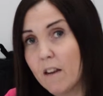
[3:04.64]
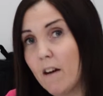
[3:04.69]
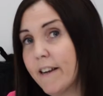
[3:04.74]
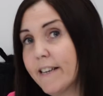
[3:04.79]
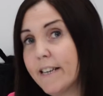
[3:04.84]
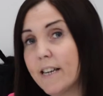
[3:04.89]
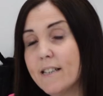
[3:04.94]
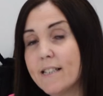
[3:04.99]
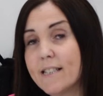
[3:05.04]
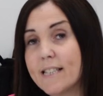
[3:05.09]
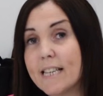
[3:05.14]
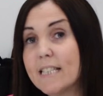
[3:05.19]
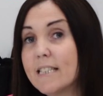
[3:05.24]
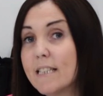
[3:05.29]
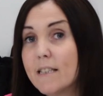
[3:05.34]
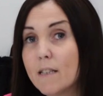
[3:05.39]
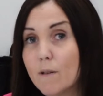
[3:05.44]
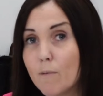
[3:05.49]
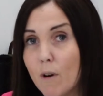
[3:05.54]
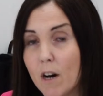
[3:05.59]
And like I said,
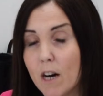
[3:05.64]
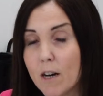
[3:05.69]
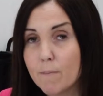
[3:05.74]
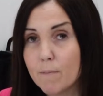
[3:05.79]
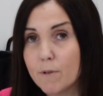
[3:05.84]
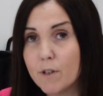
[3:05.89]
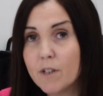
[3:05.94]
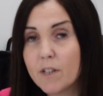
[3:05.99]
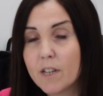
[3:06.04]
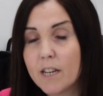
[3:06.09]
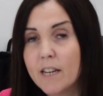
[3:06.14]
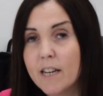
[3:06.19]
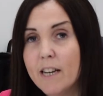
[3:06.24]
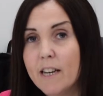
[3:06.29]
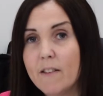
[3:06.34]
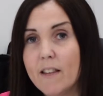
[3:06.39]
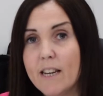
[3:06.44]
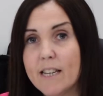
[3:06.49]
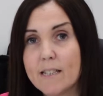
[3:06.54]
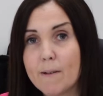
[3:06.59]
in the workbook,
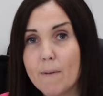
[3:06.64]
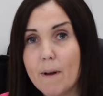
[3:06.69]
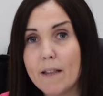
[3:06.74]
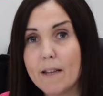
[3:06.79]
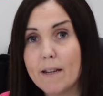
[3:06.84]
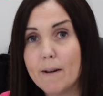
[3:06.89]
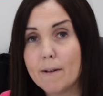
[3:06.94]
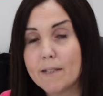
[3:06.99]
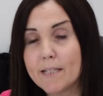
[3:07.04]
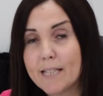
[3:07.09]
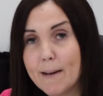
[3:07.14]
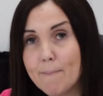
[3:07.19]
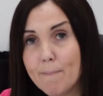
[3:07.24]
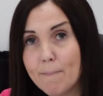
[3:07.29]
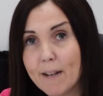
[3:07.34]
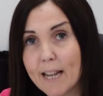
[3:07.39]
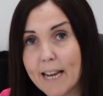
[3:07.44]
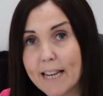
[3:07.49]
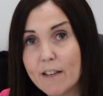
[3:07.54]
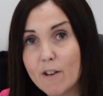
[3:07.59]
there's a
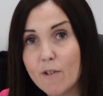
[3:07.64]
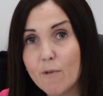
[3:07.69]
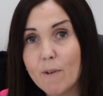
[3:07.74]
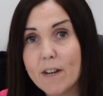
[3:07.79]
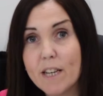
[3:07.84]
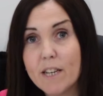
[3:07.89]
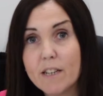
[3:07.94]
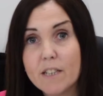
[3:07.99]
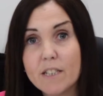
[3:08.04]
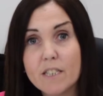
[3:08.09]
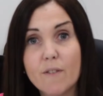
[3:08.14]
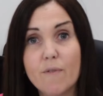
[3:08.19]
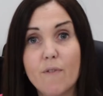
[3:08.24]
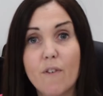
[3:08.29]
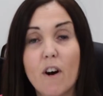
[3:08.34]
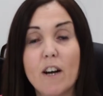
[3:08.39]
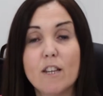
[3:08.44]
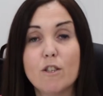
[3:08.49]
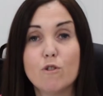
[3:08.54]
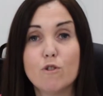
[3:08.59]
template of where you can
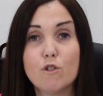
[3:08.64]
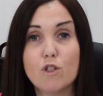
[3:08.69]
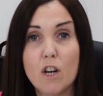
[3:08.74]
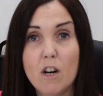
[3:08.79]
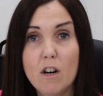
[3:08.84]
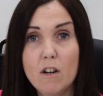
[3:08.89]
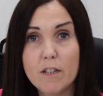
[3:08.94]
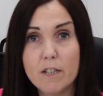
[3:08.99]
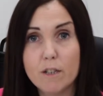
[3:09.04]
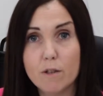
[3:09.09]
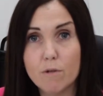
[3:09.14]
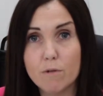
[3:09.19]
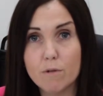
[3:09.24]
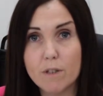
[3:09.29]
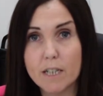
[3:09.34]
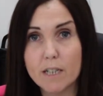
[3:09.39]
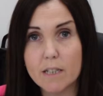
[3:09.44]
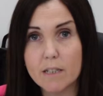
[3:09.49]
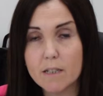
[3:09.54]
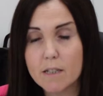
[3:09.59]
define your target
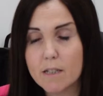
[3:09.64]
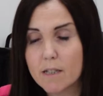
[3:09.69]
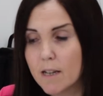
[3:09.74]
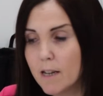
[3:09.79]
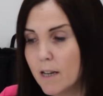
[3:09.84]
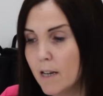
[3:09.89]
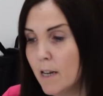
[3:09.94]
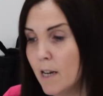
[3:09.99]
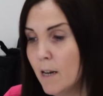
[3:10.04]
audience.